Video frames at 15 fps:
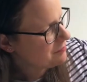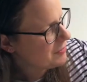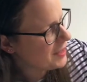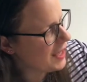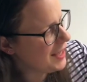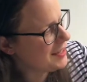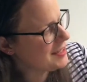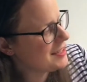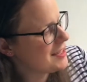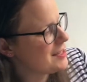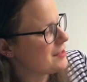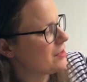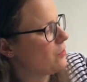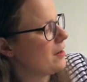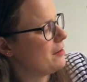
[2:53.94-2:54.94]
And it is
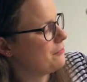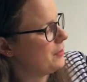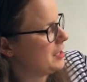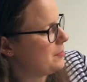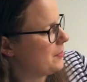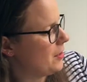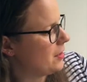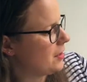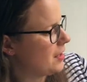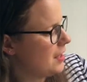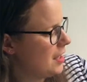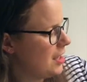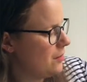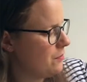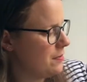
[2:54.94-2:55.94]
quite a funny book.
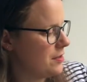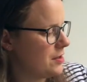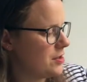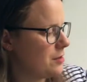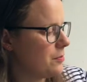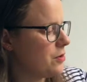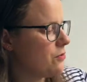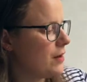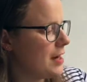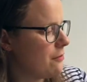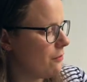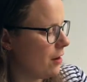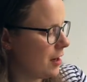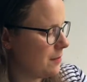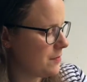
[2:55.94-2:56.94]
Some great
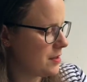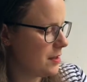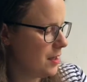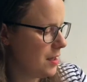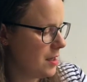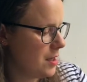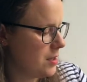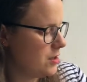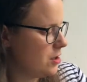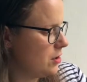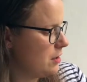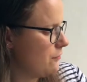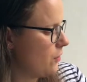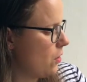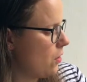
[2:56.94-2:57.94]
rhymes. So
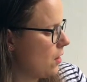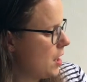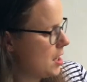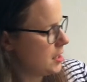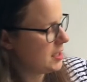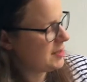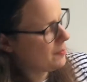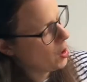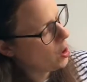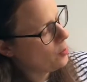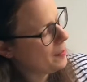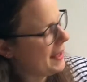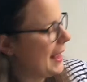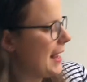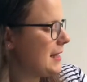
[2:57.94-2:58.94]
you've got small
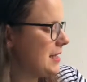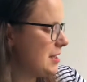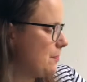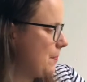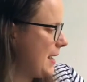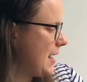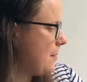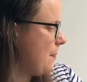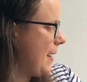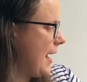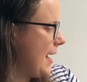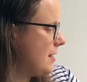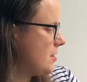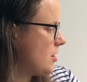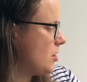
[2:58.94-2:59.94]
pants, big
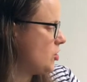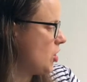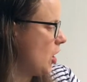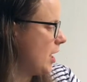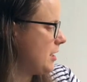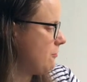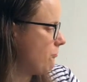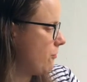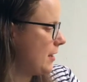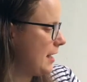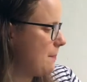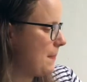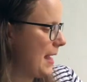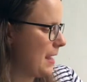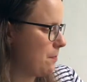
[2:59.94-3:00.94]
pants, giant frilly
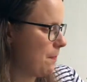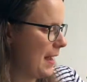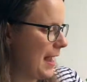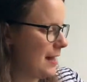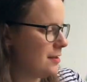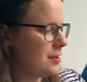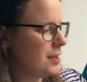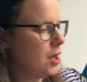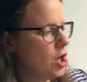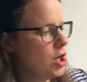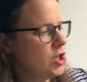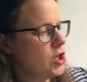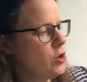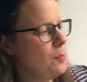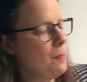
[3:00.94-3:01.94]
pig pants,
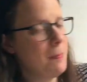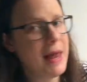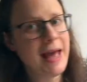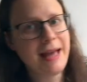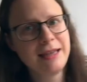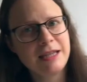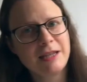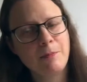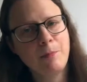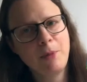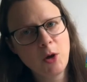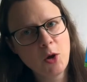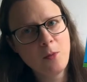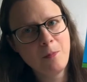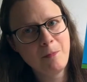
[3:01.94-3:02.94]
new pants,
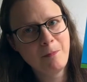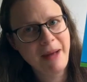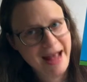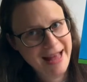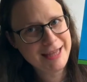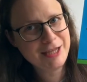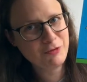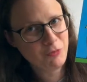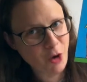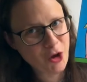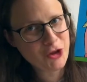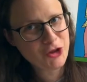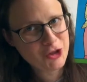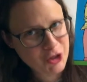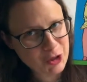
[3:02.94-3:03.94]
blue pants,
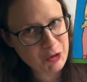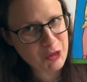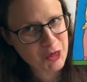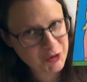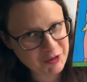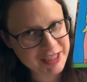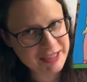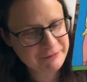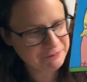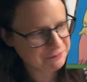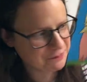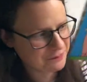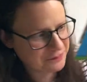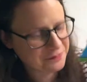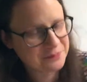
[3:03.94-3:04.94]
1, 2, 3.
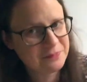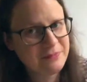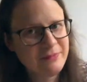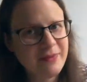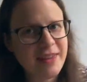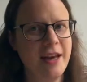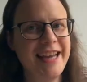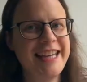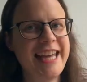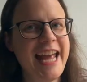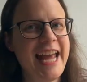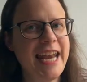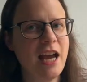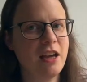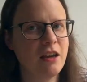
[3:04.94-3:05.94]

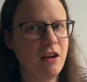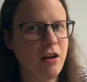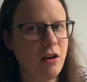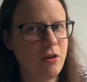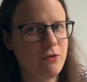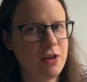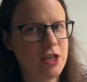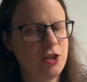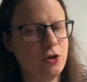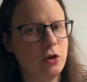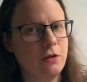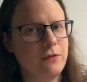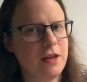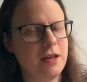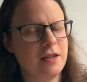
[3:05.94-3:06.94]
Again, I can't read you all
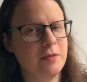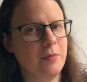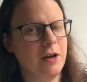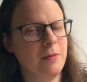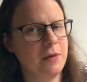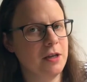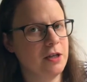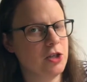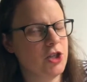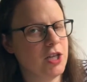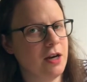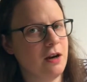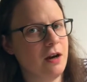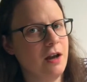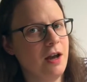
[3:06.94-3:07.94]
of this, but I'm going to
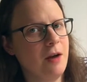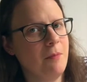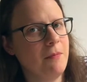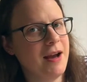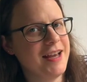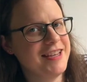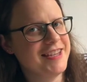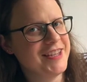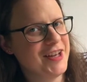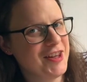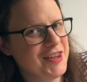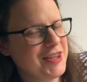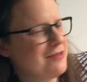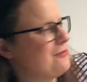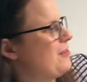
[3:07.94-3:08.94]
share my
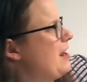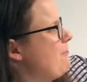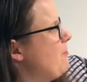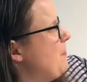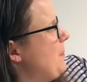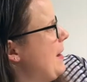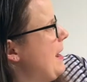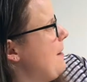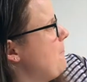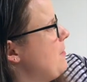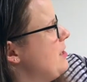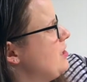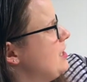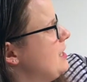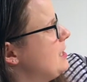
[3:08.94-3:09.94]
son's favourite bit,
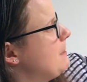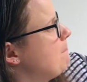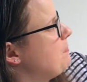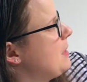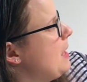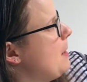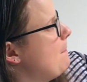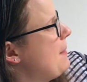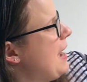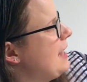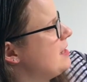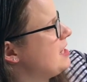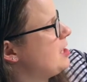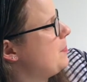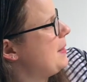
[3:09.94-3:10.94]
which is
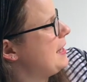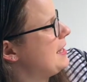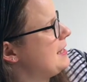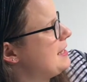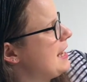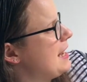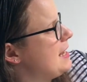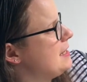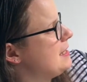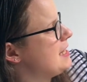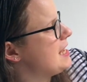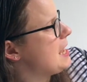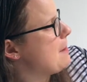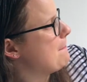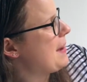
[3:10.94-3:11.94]
pants to pick a
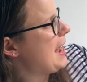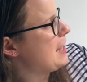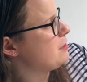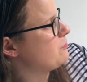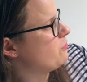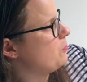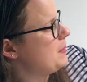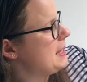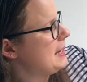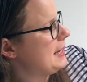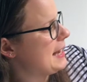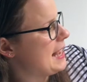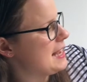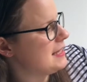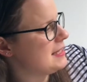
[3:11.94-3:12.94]
daisy, pants for being
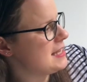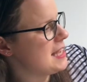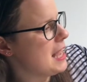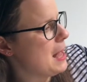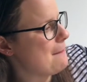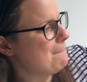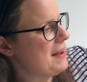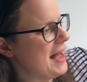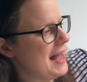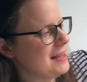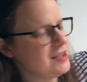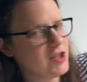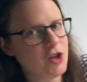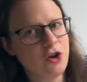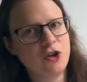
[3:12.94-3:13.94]
lazy,
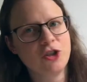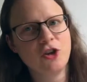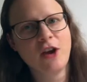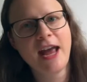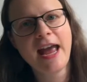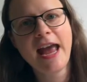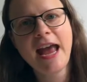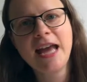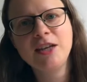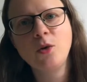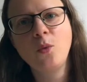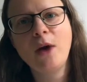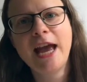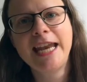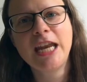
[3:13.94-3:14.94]
pants on your head
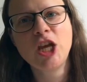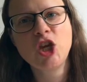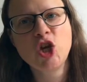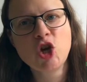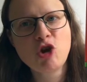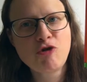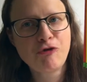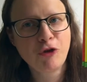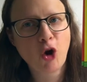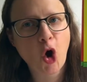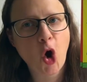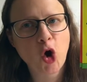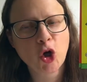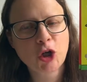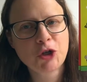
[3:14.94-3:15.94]
when you've
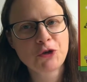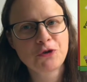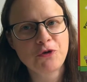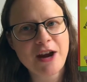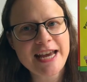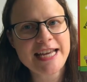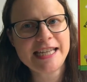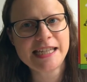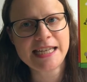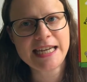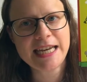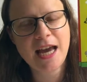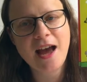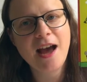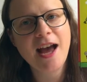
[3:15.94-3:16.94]
gone
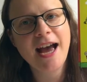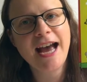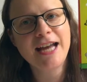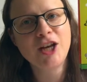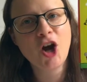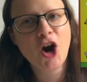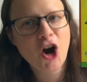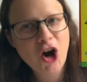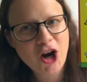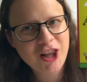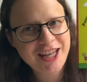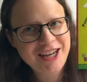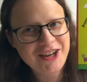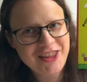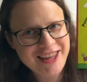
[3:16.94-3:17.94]
crazy. And
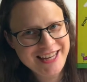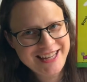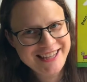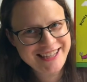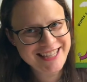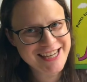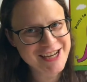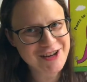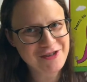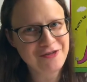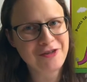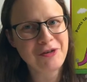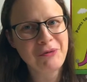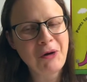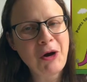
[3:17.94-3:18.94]
earlier this year
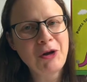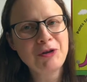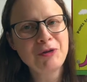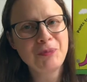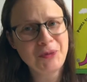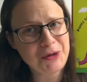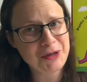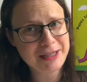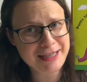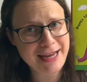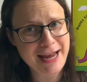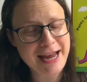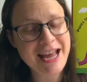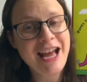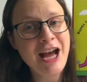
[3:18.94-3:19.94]
for World Book
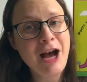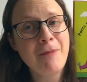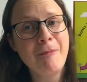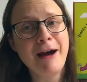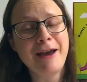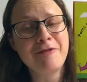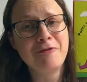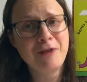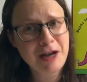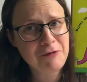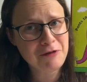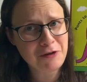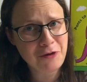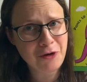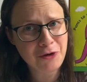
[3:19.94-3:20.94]
Day, my
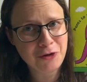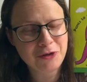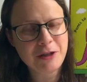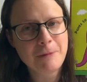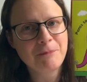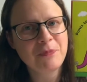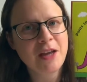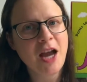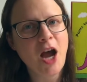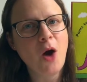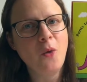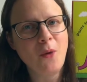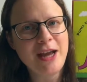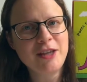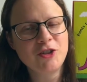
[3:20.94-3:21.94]
5-year-old
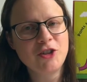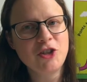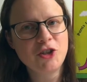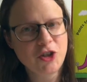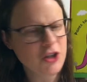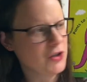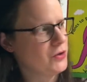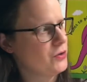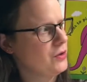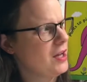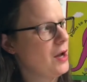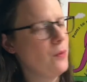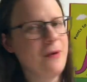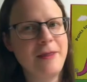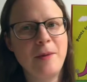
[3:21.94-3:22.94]
went to school
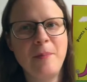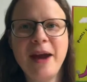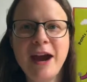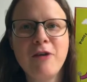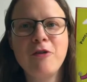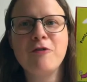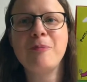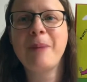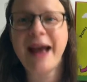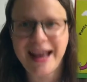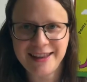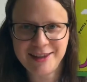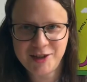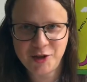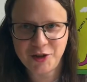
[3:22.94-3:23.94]
with a pair of
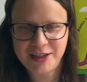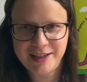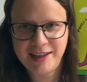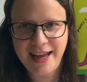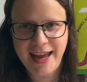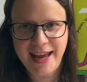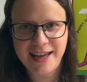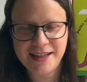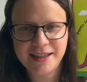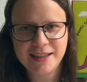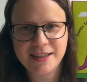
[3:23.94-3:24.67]
pants on his head,